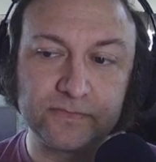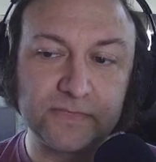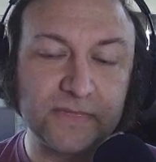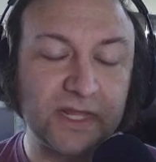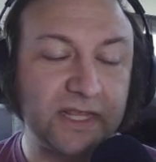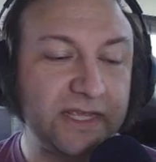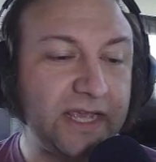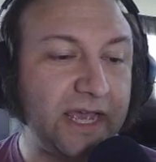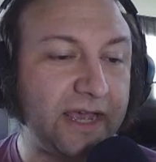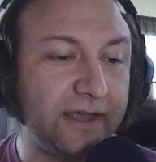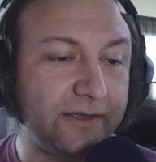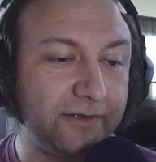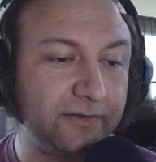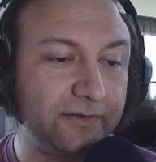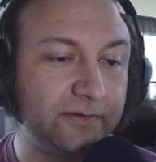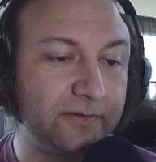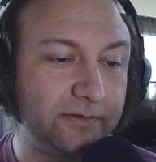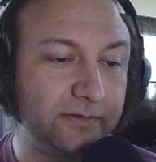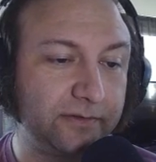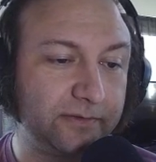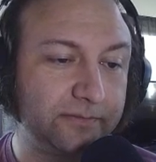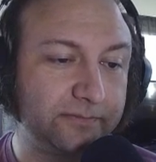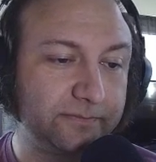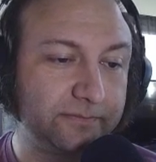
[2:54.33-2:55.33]
Yeah.
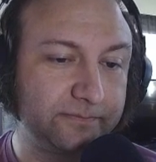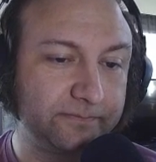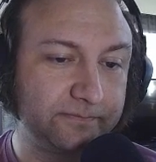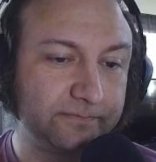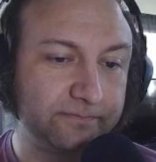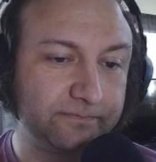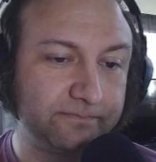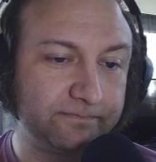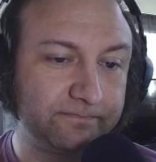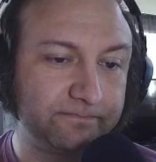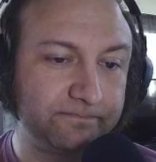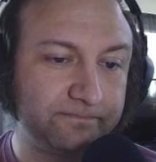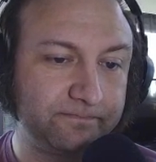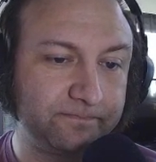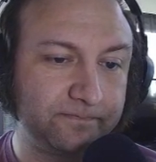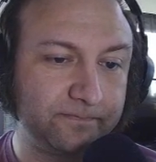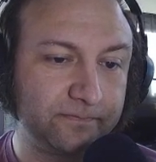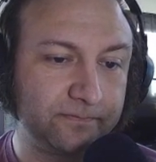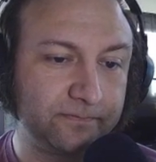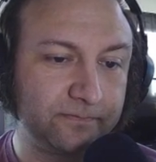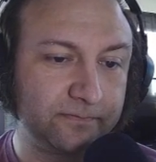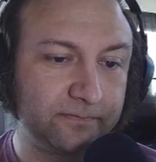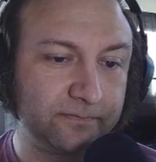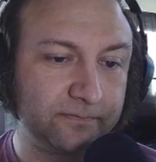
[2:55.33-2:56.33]

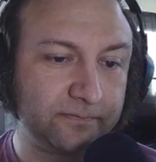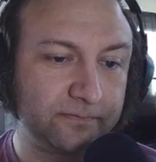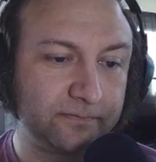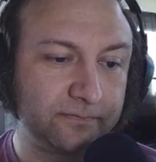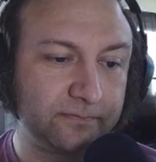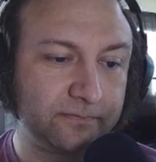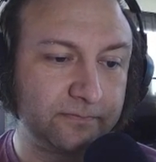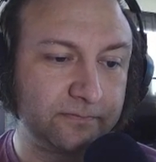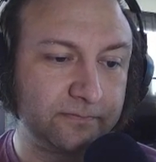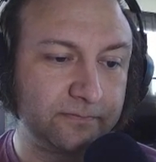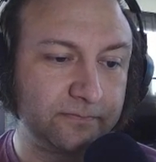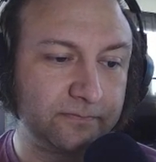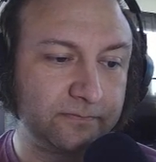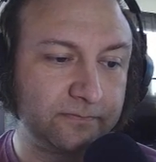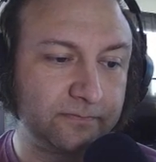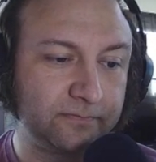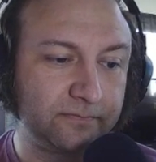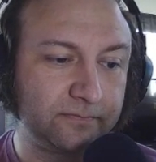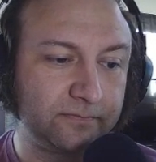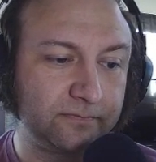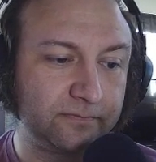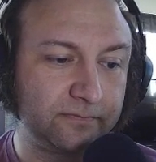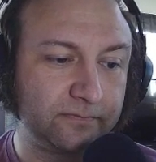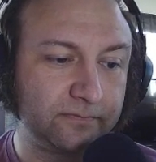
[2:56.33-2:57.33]
That wall. Oh, that.
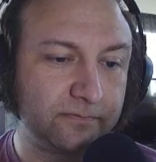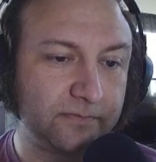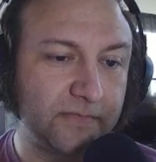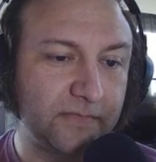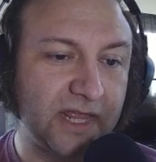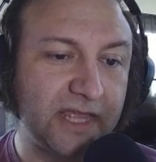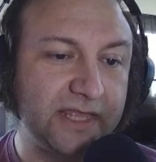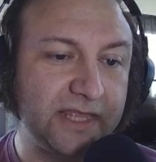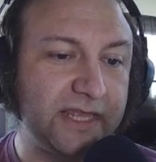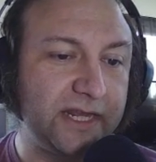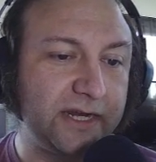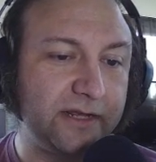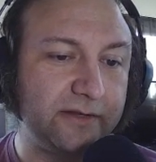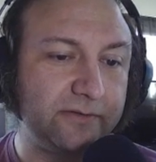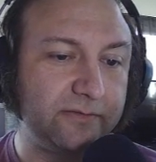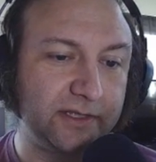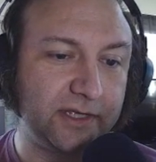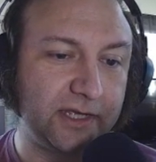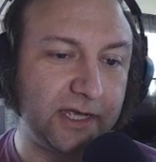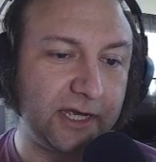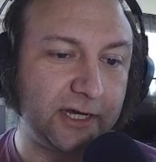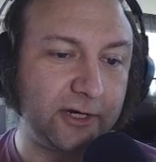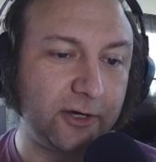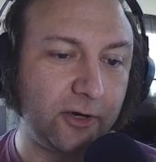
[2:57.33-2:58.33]
And then
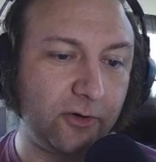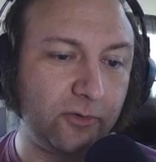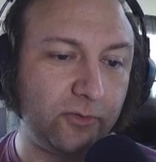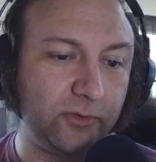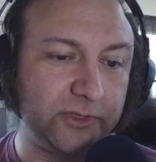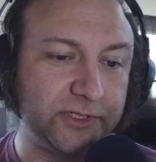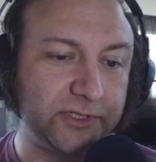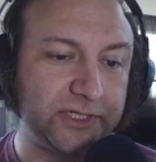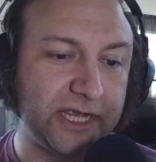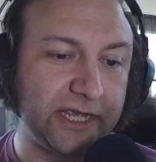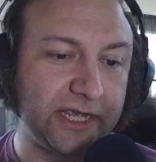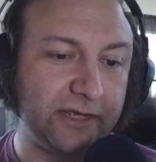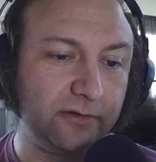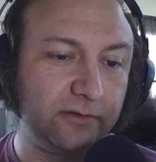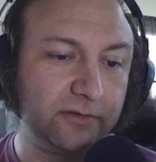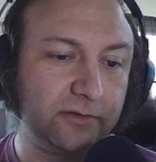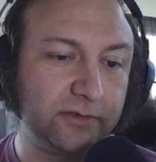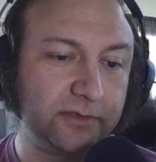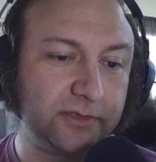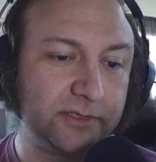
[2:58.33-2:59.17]
a gold sale.